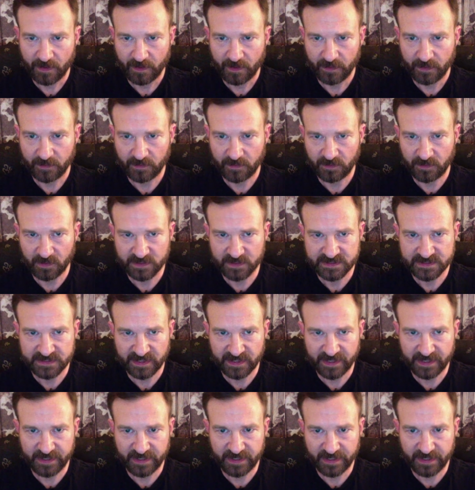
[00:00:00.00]
Looks
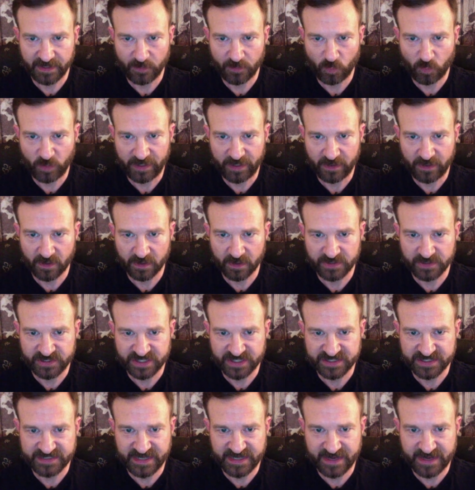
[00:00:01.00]
like we are
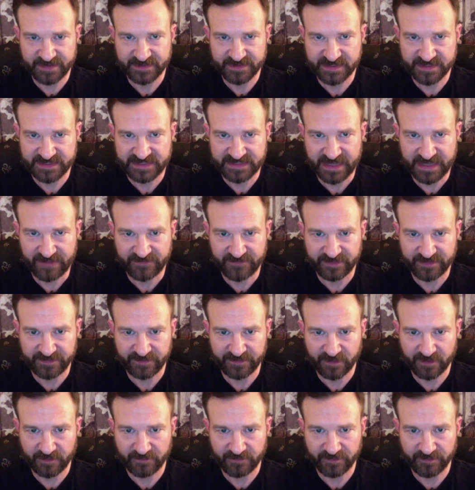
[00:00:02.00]
just down to Zeph and
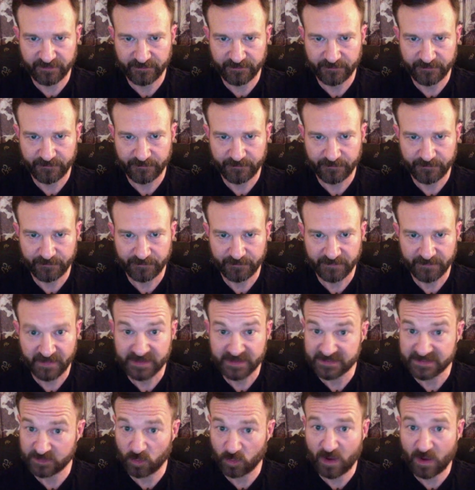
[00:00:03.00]
Dove.
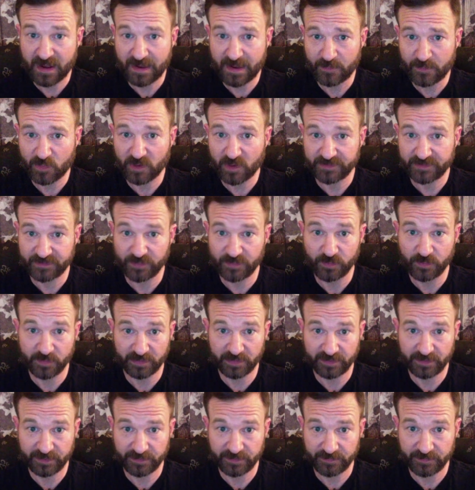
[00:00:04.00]
This is why I brought Doom
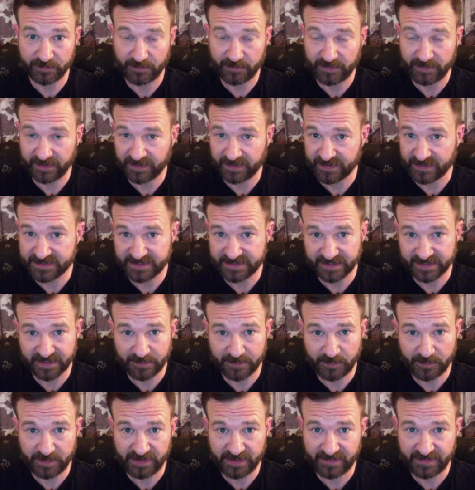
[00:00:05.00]
Balloon, because it
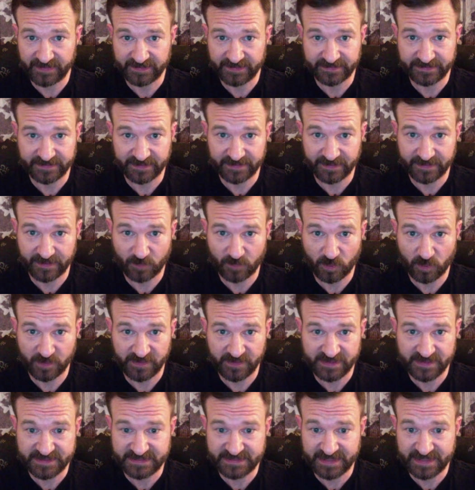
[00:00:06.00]
can be that one of
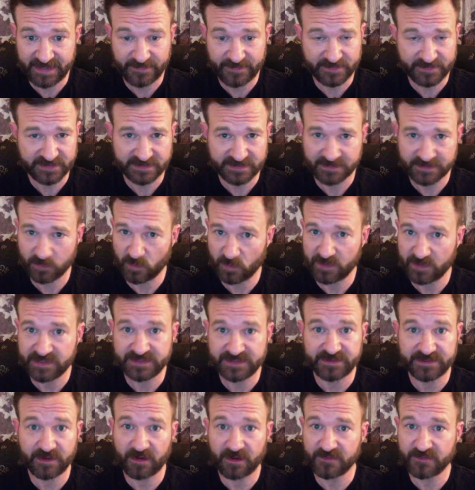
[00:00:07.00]
these Zephs, one of
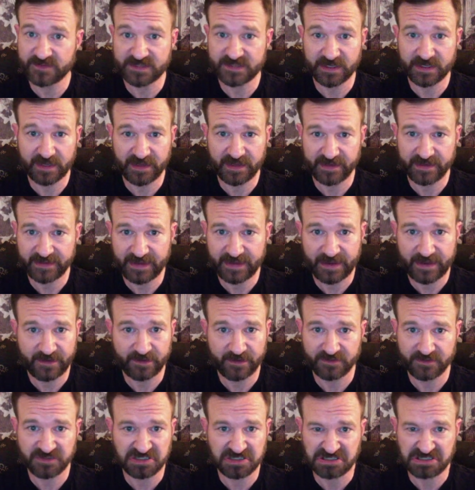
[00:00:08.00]
these Doves that I
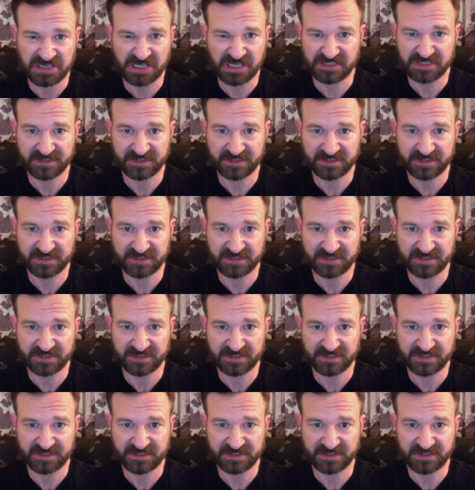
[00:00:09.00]
encounter just doesn't